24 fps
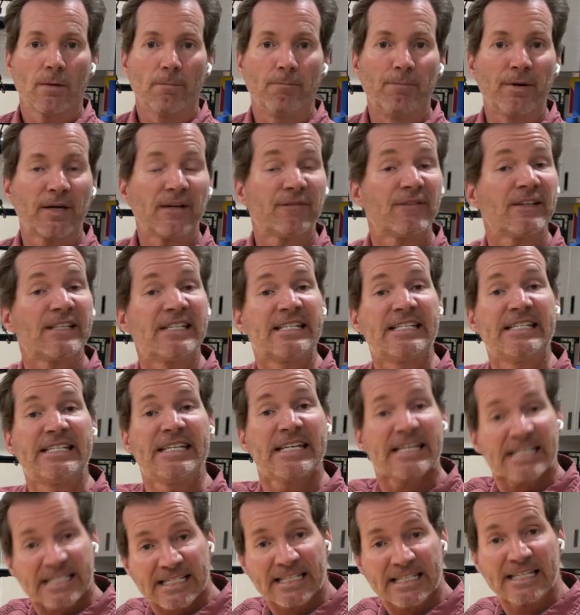But if it's
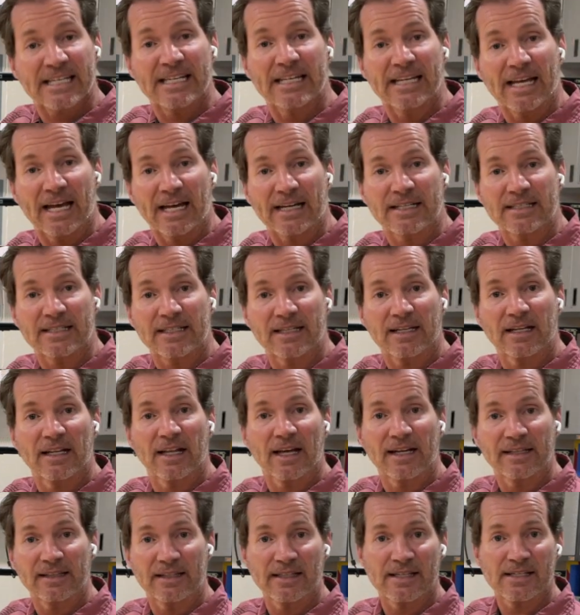disconnected
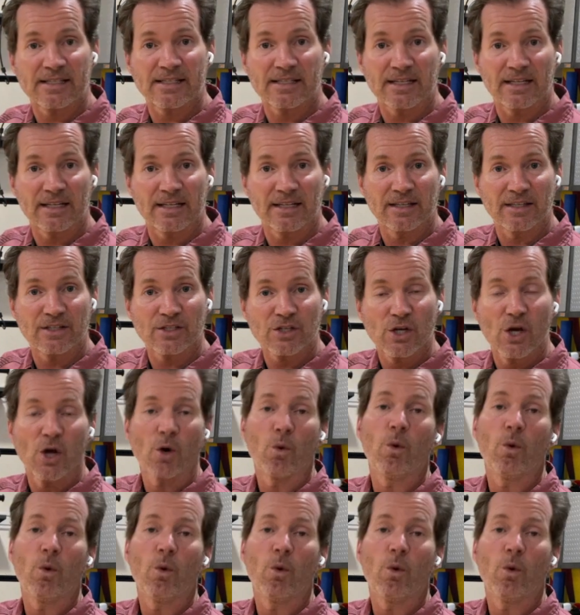like this is,